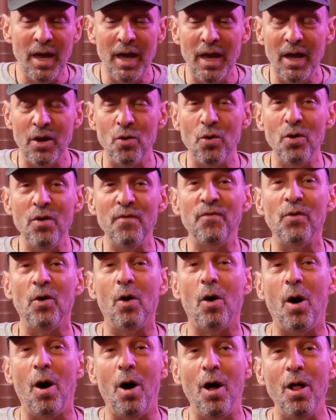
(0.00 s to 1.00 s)
In order for
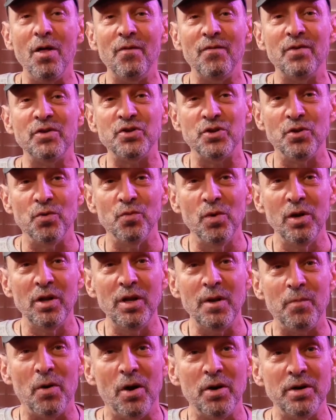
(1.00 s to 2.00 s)
all of us to
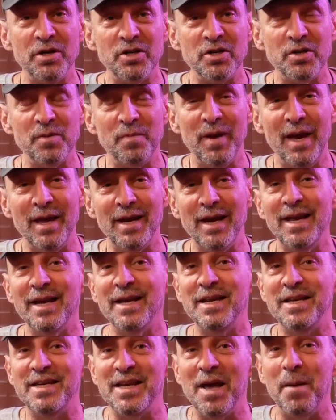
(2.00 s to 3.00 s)
really participate
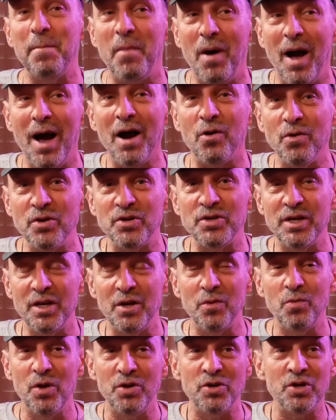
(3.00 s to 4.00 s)
in democracy,
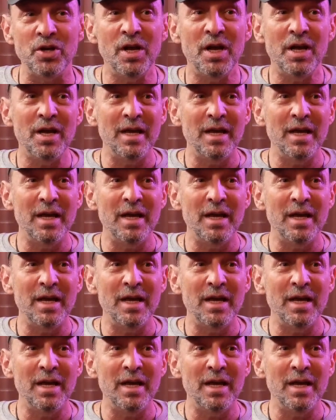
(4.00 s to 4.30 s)
which